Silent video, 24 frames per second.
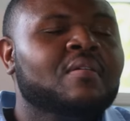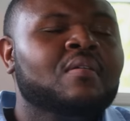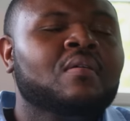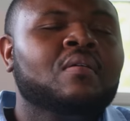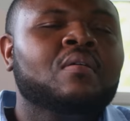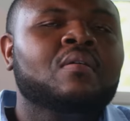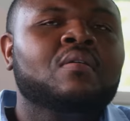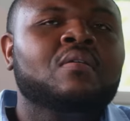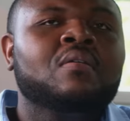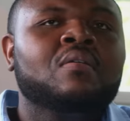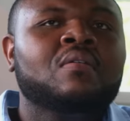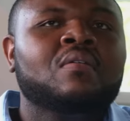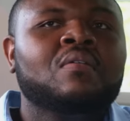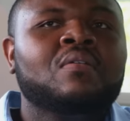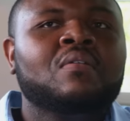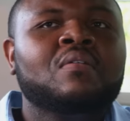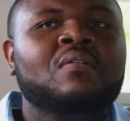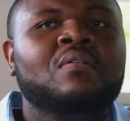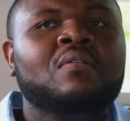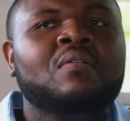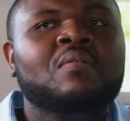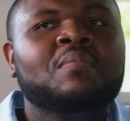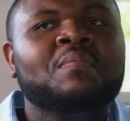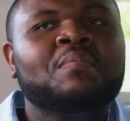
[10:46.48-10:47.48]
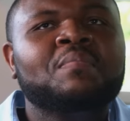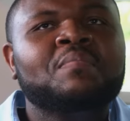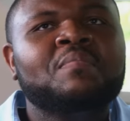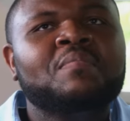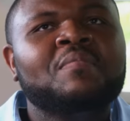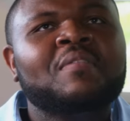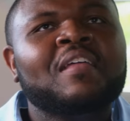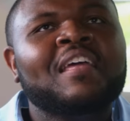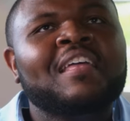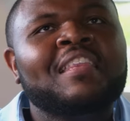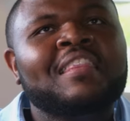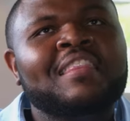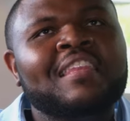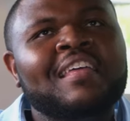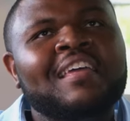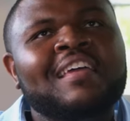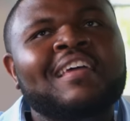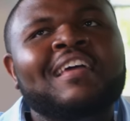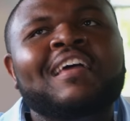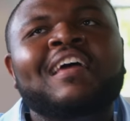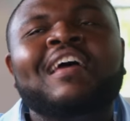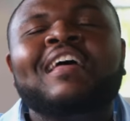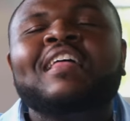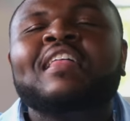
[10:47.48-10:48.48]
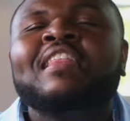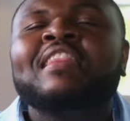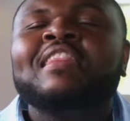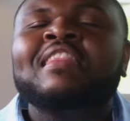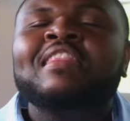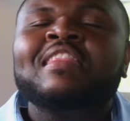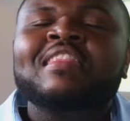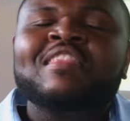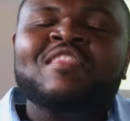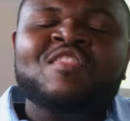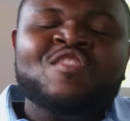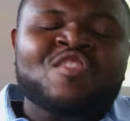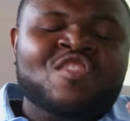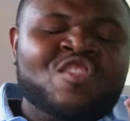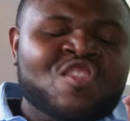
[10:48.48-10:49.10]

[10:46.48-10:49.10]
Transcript: Oh, you know, with no